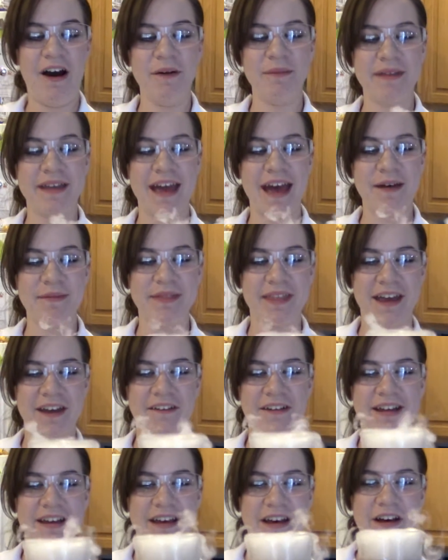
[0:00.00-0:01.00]
yep, there
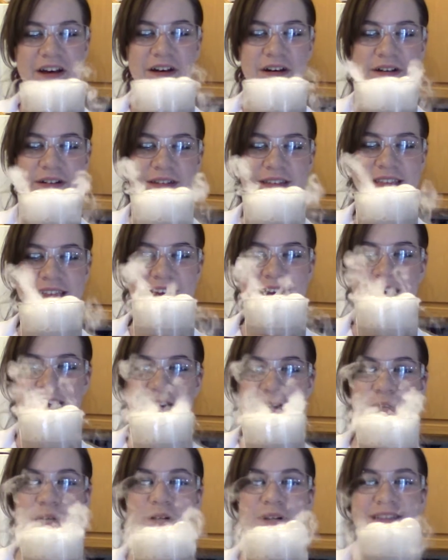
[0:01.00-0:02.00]
it goes.
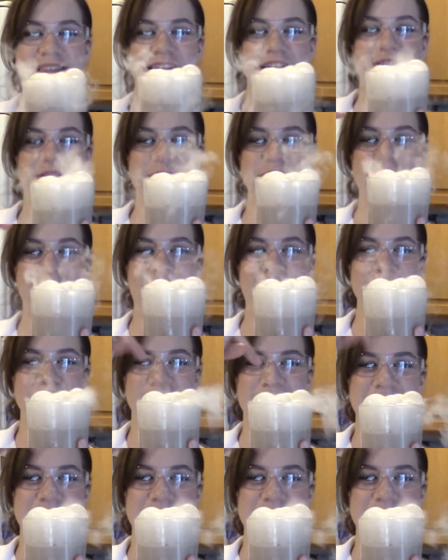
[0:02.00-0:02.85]
Ooh, it's even popping